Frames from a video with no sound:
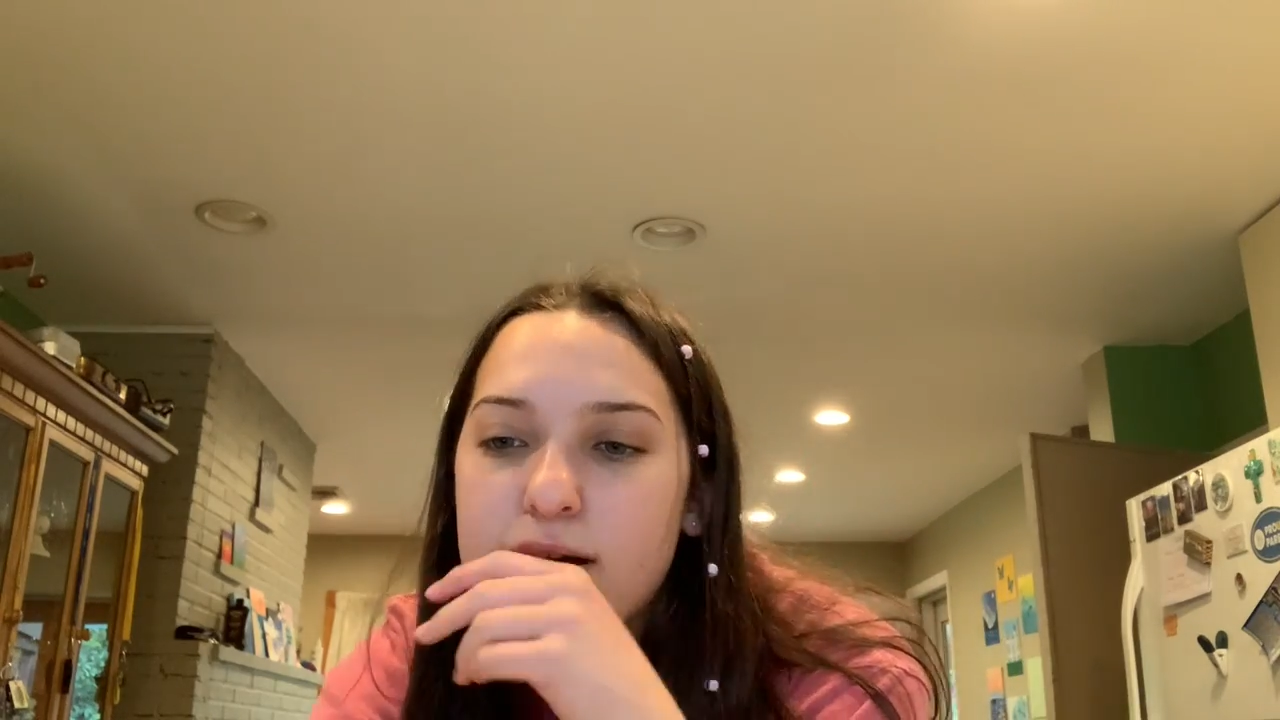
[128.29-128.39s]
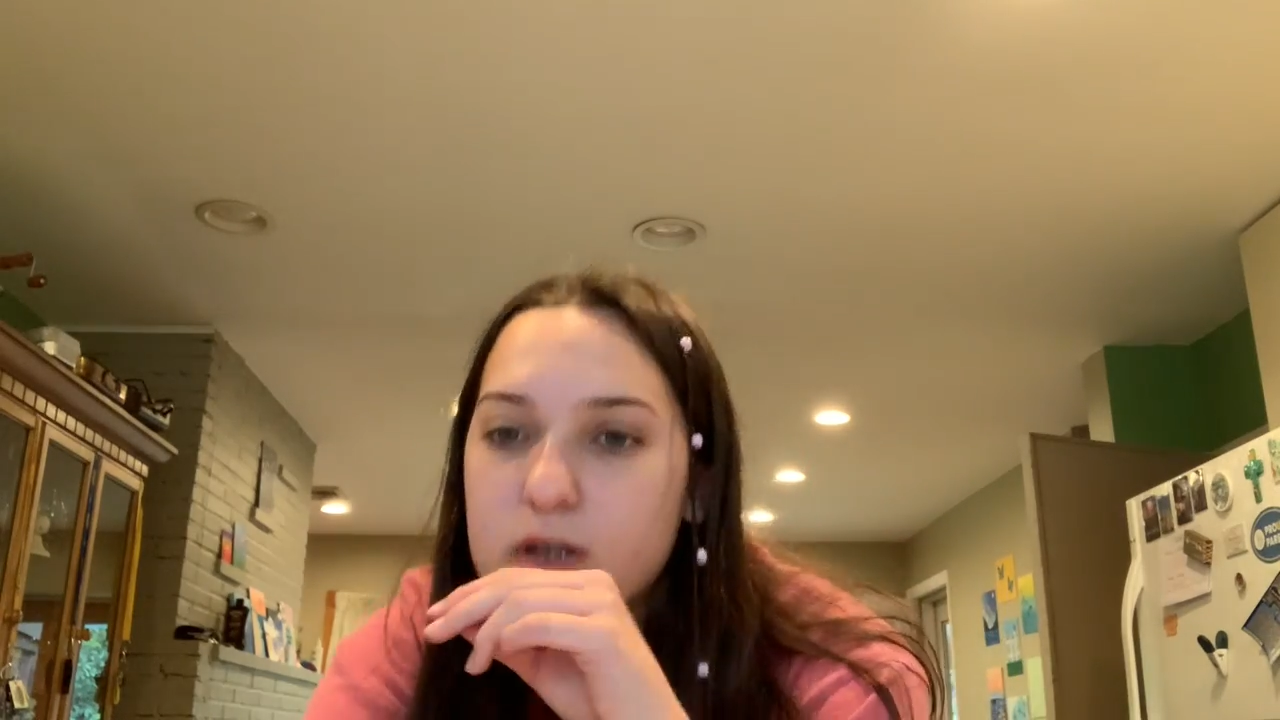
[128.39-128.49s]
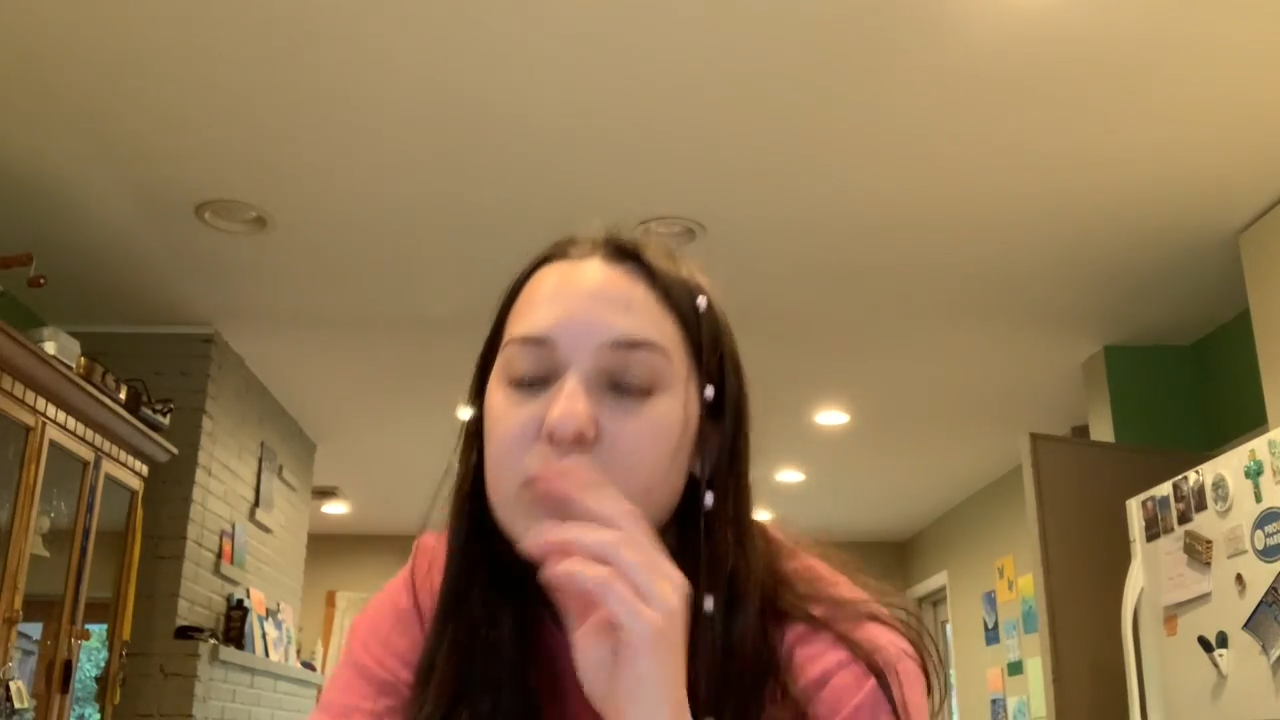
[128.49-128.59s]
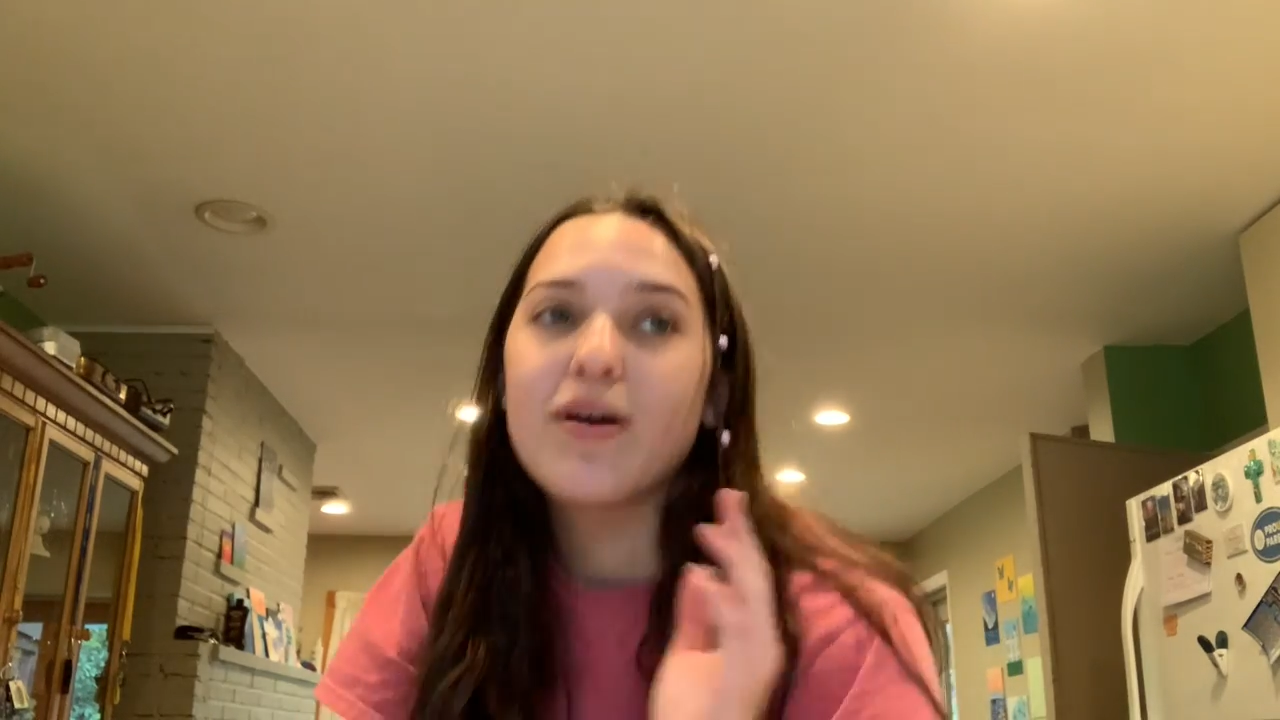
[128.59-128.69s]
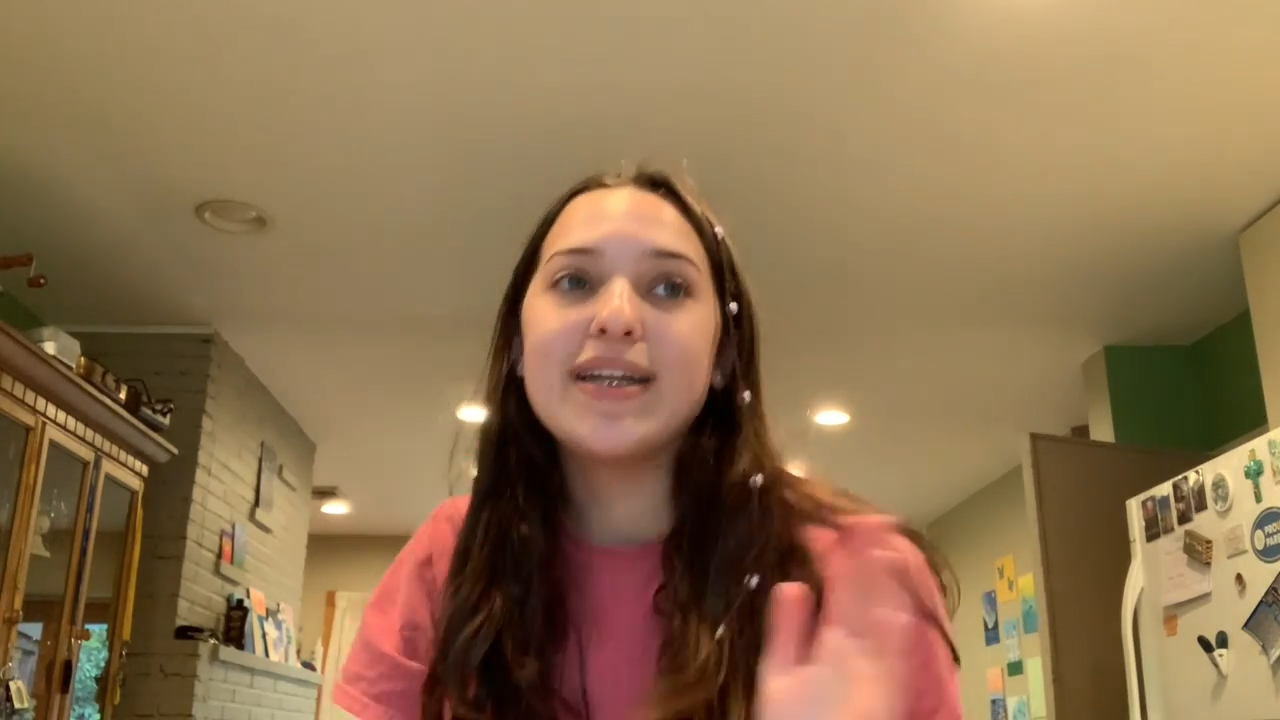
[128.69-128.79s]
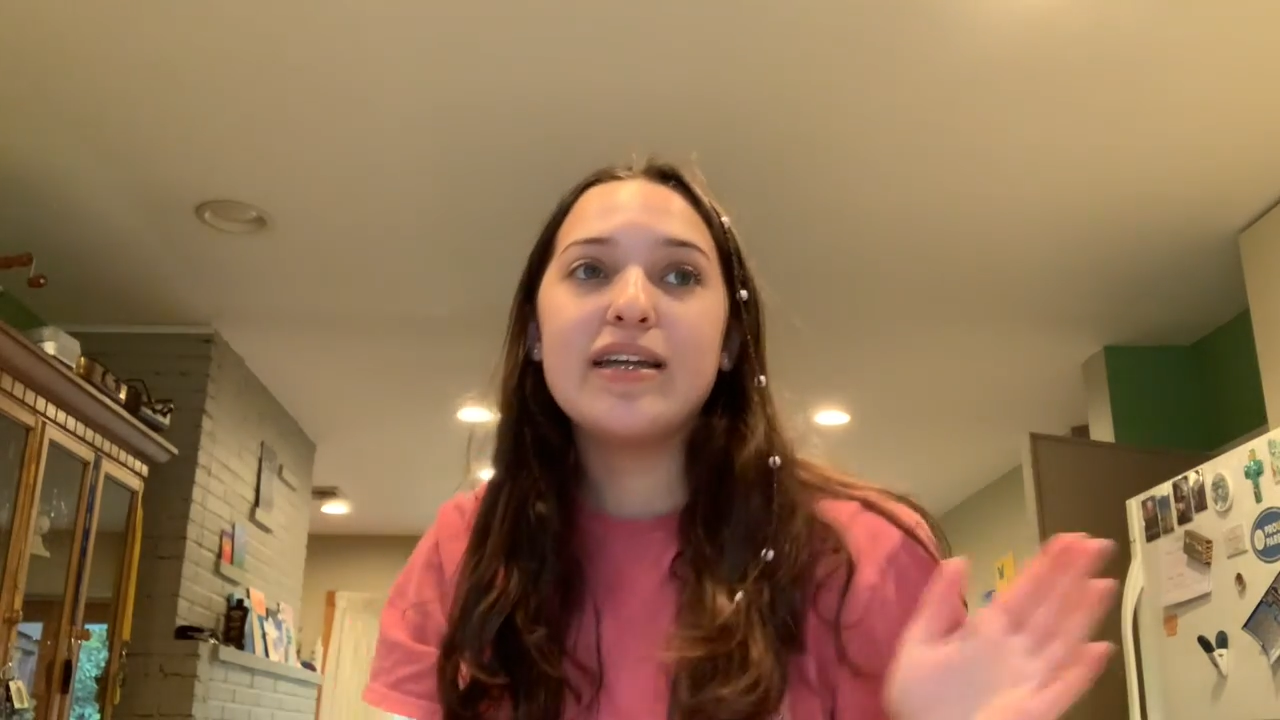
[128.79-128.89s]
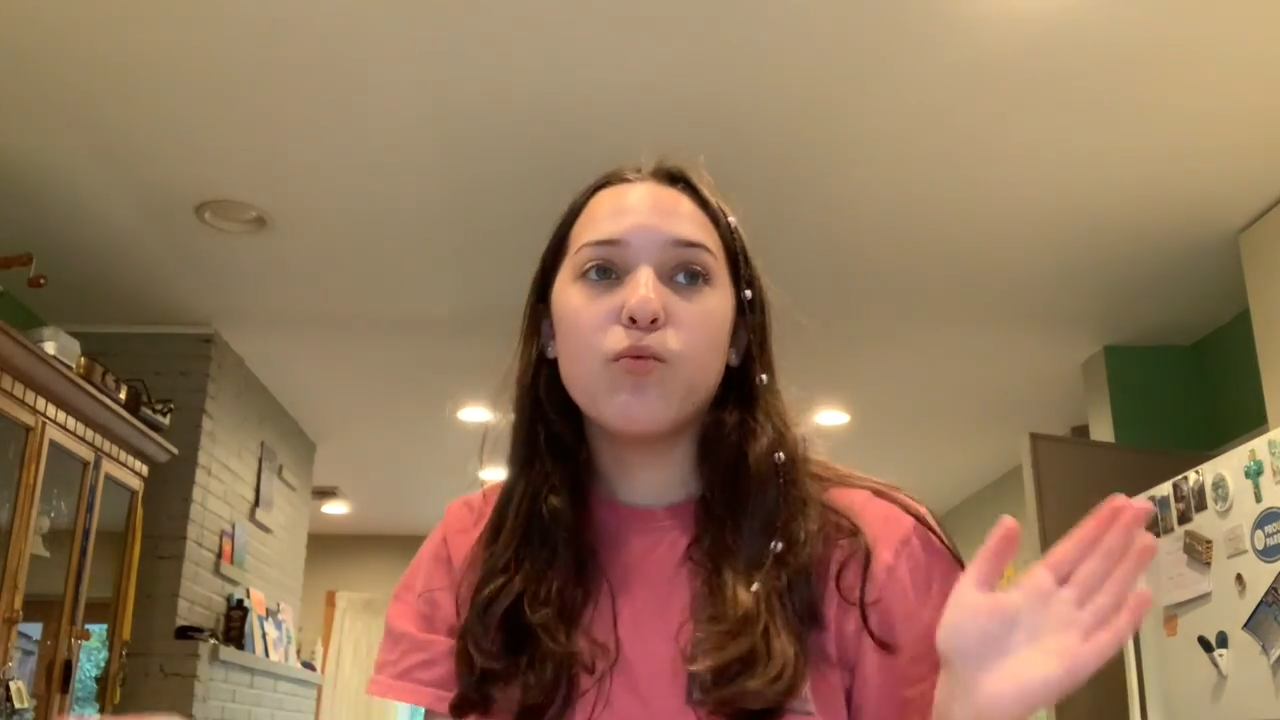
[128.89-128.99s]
So I need